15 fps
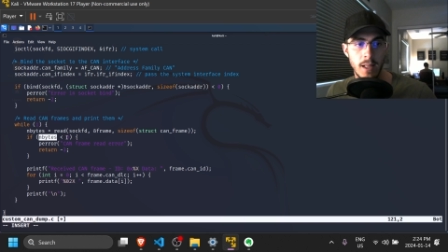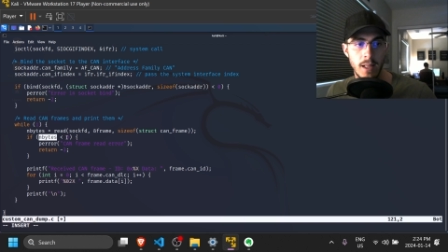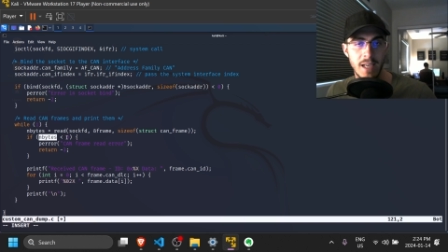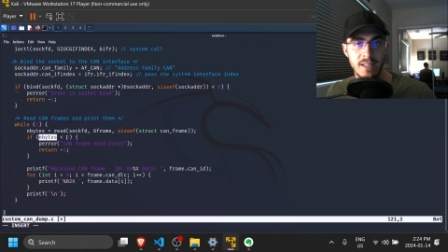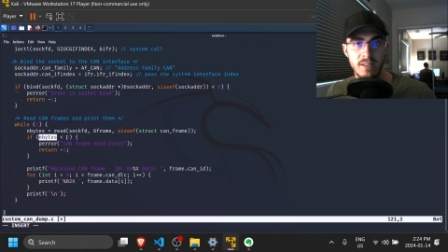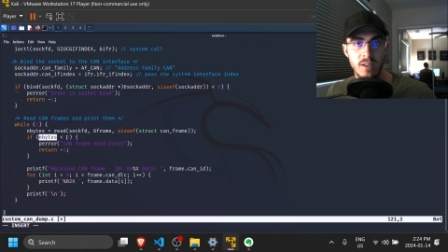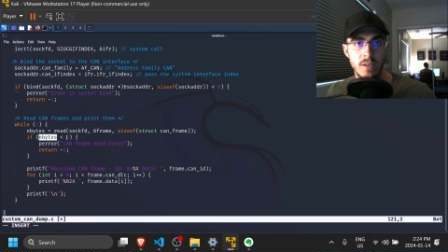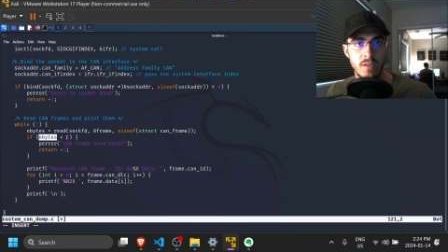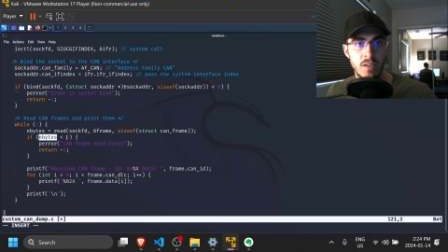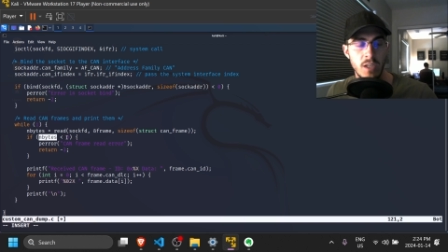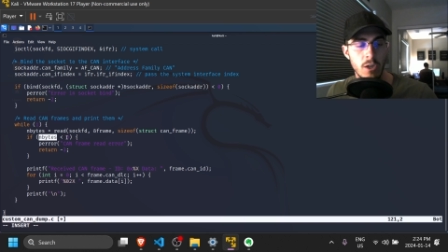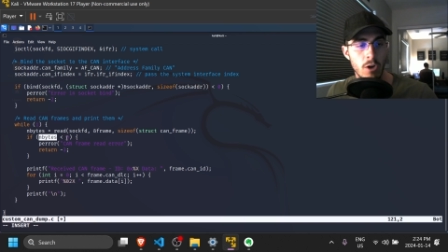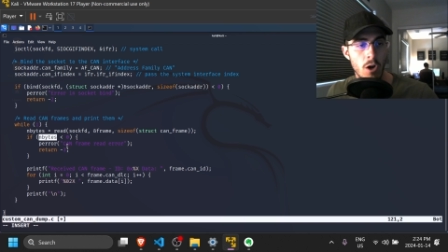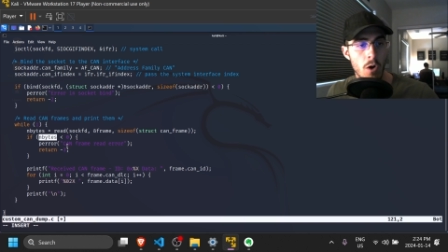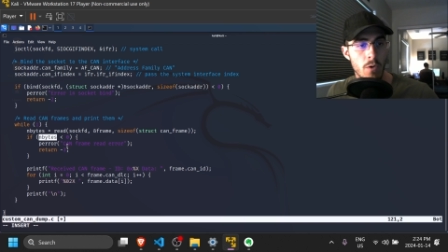less than
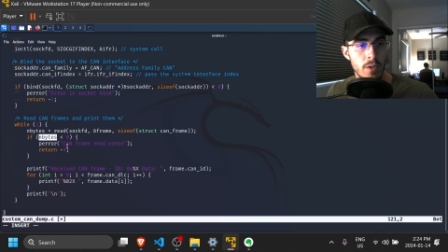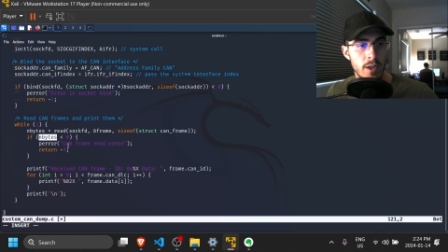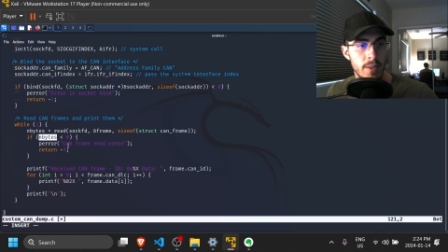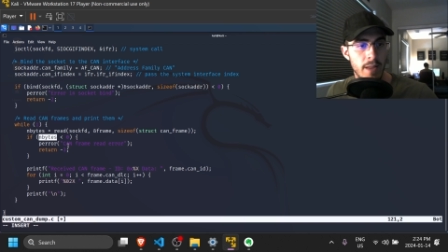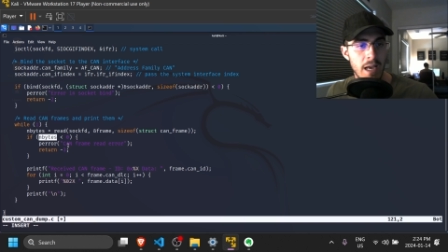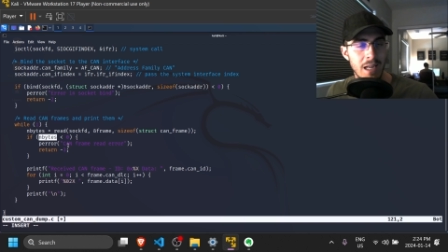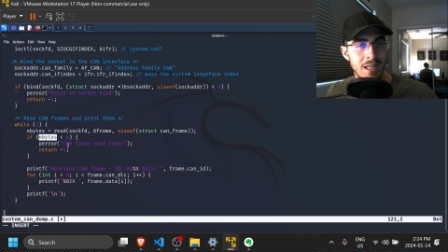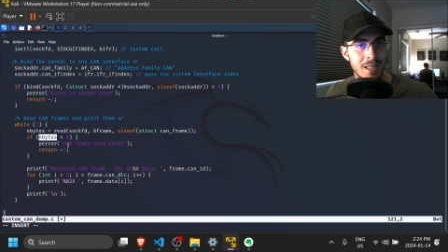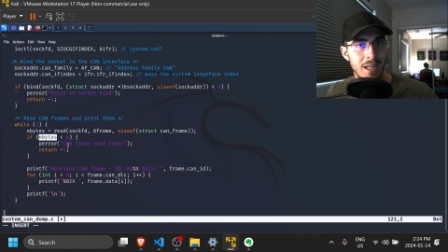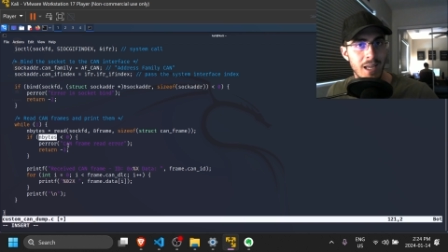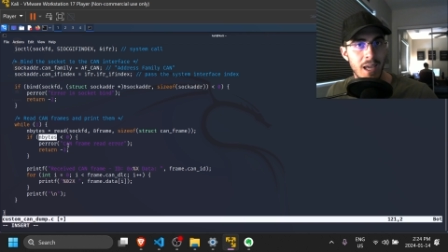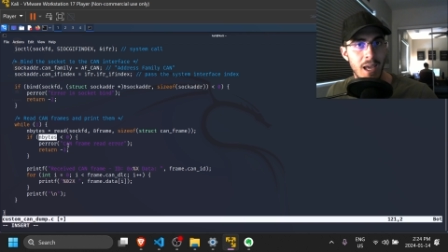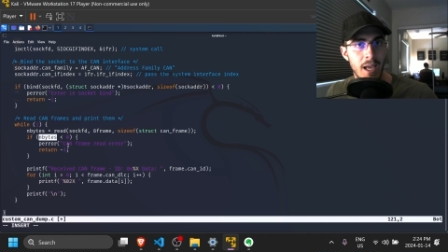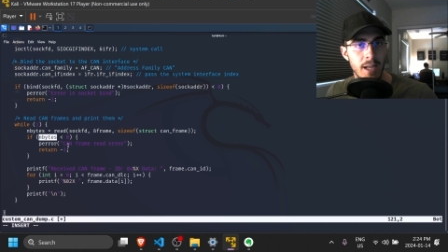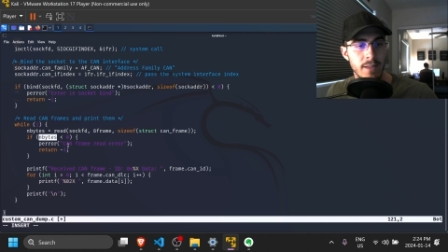zero, then that
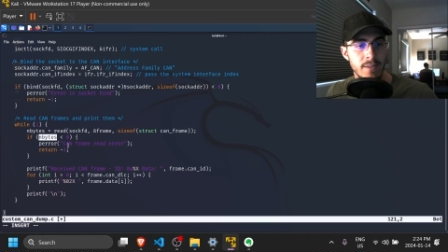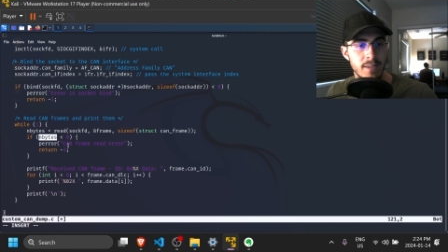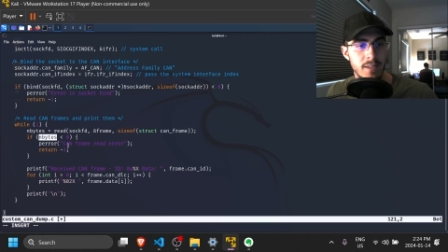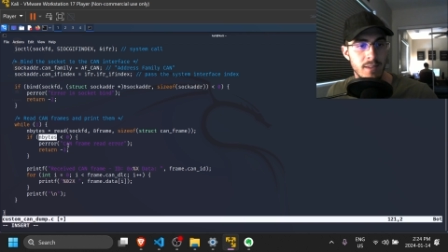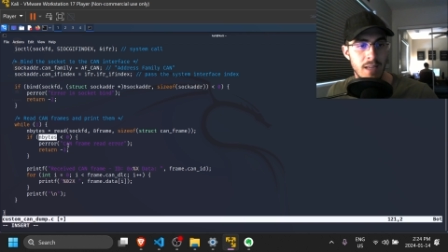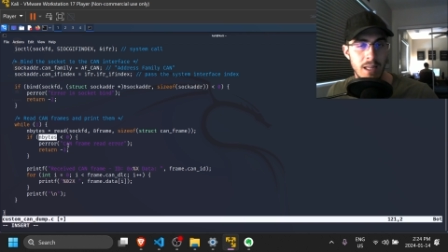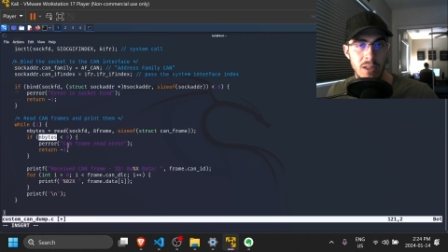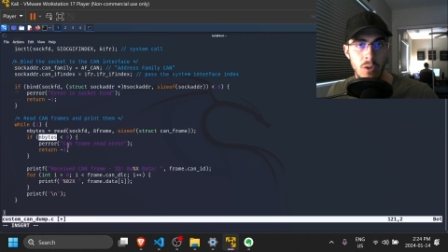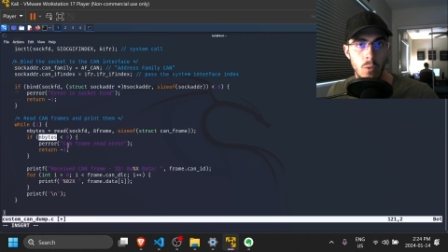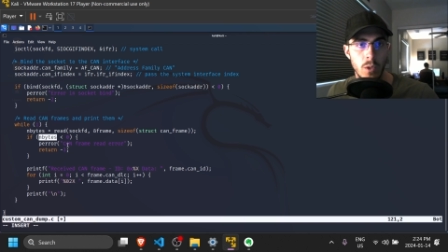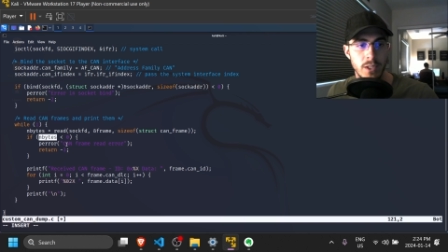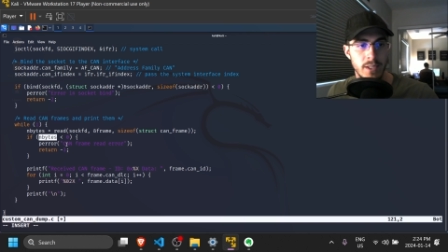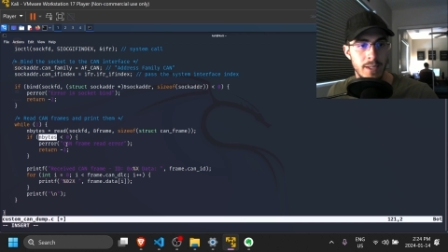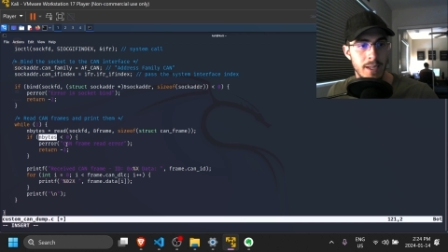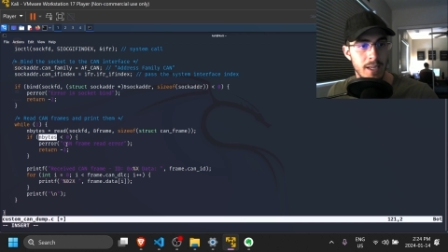indicates that there
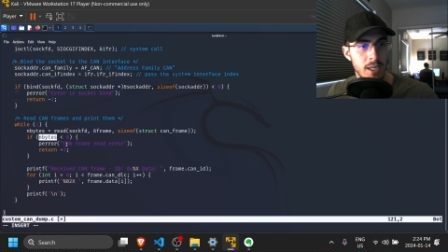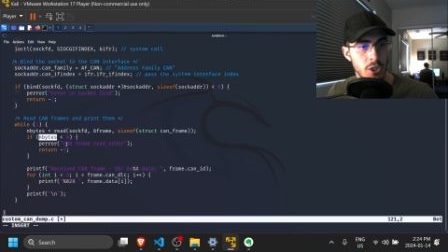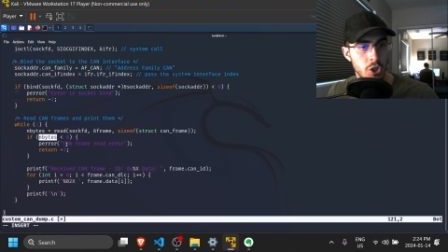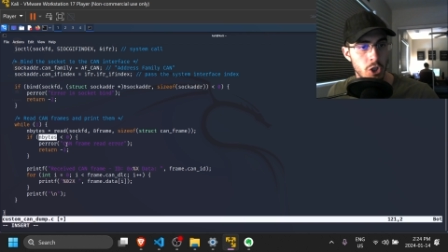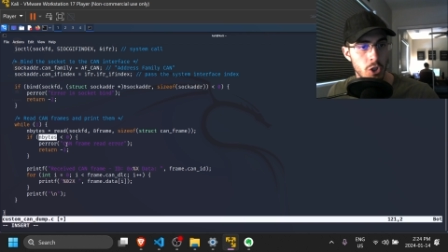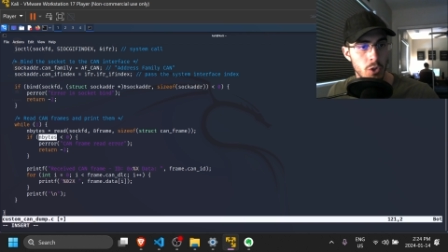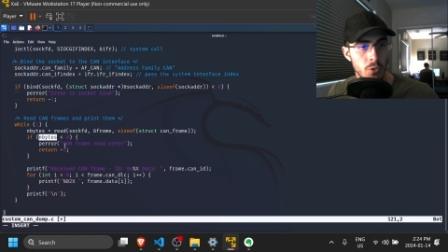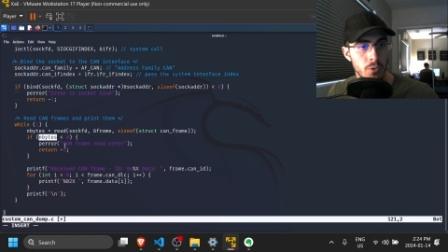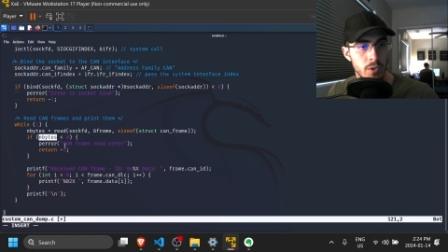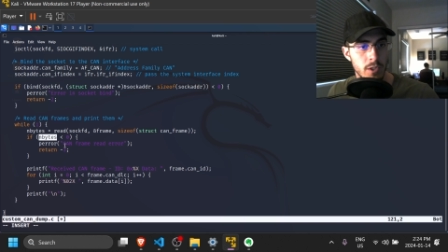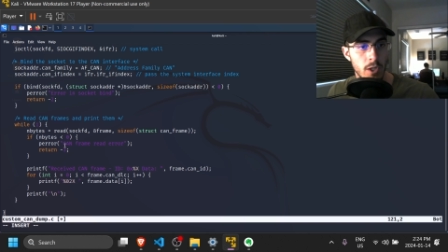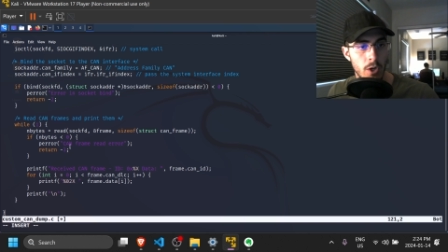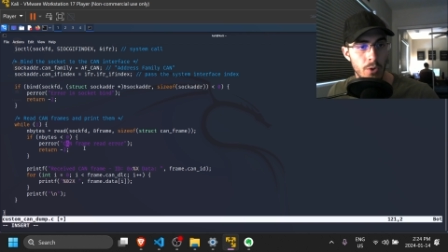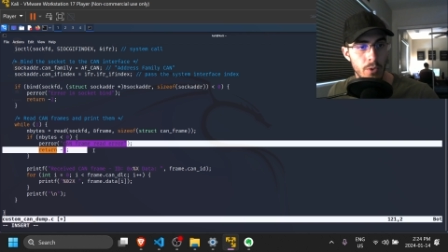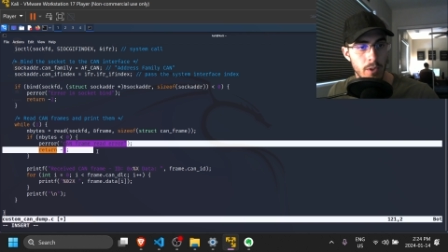was an issue.
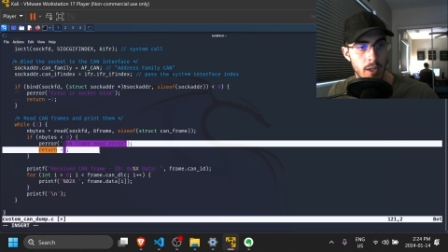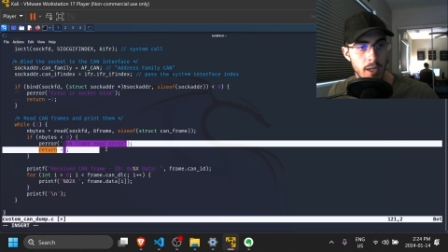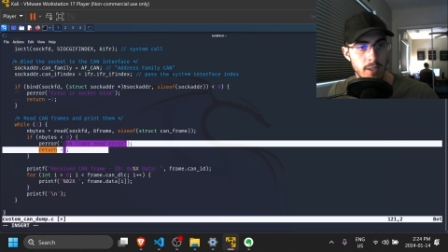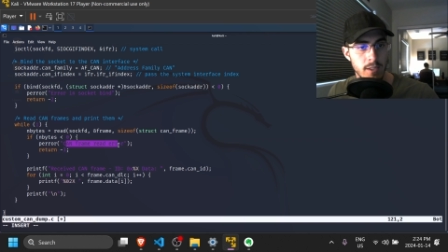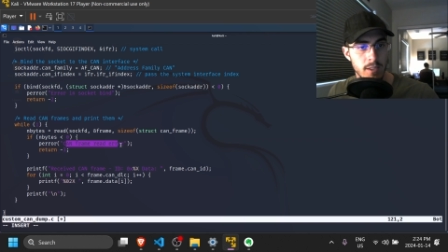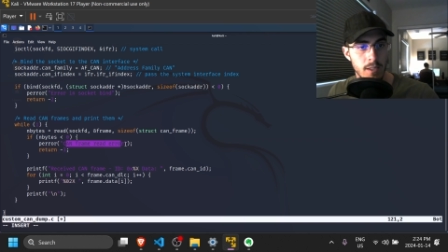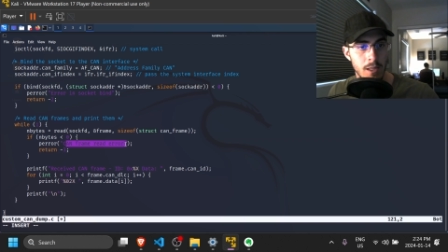So let's